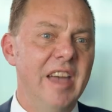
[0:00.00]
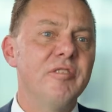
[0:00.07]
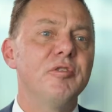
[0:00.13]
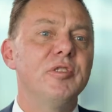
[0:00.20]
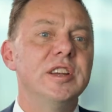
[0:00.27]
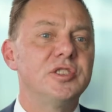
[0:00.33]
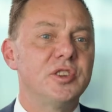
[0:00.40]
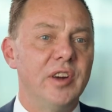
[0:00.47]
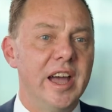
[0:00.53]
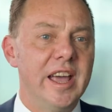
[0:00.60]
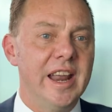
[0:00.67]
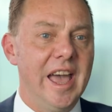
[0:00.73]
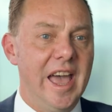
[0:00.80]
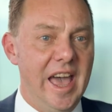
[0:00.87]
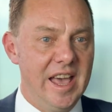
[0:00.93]
Every
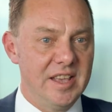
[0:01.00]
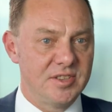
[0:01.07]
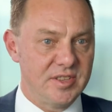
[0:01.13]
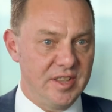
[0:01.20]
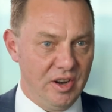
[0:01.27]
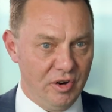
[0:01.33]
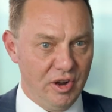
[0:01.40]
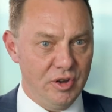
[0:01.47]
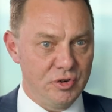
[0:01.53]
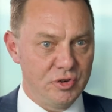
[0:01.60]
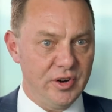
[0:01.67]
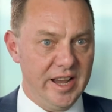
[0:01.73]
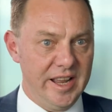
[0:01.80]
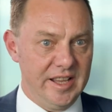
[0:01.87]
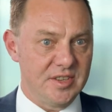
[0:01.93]
trader has their own
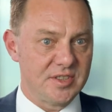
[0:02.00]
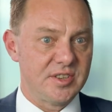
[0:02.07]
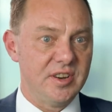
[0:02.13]
trading